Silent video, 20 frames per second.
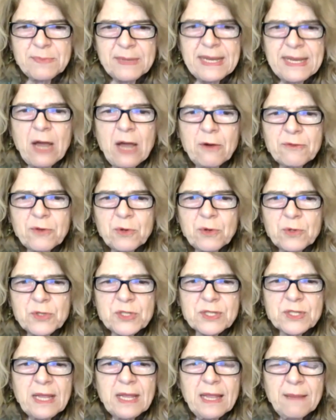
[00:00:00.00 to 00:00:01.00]
But now, of
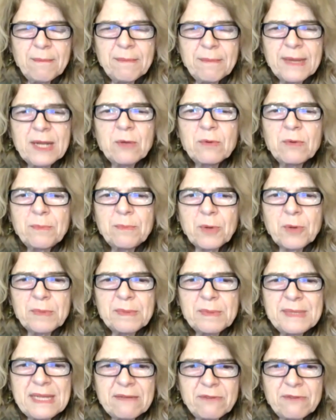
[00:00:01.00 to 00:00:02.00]
course, money would
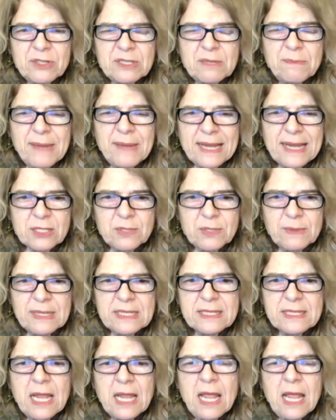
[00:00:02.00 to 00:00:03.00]
probably be diverted back to
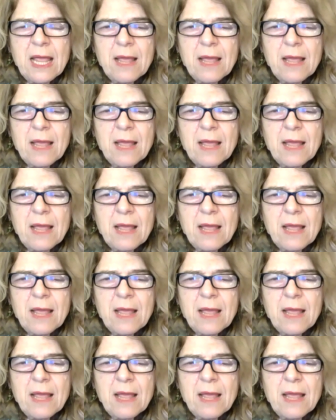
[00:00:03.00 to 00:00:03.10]
it.